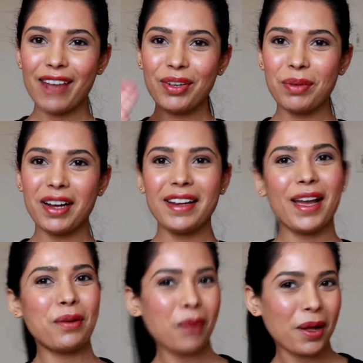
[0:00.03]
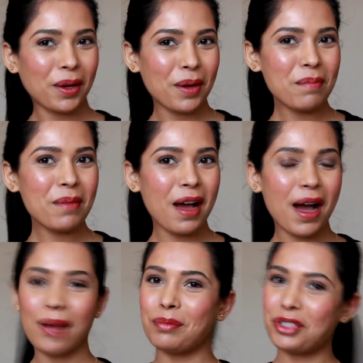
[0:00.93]
everyone and welcome.
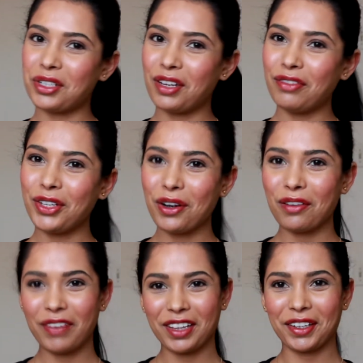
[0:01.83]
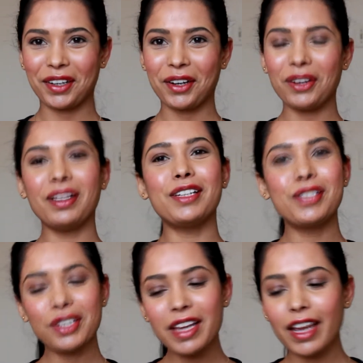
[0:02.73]
I'm Shiv, your Vedic girl, and
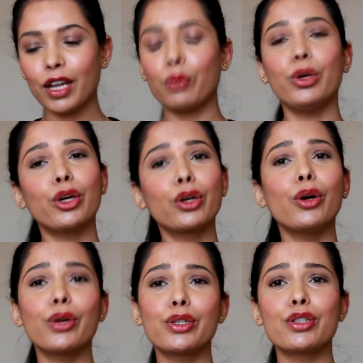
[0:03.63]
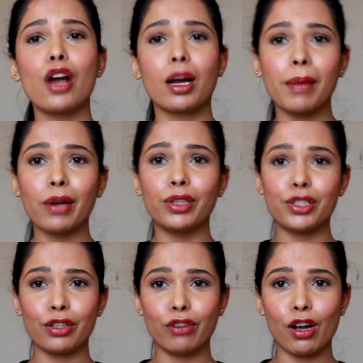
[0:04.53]
today we're going to talk about the
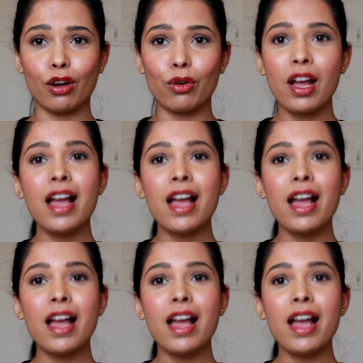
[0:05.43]
tarot.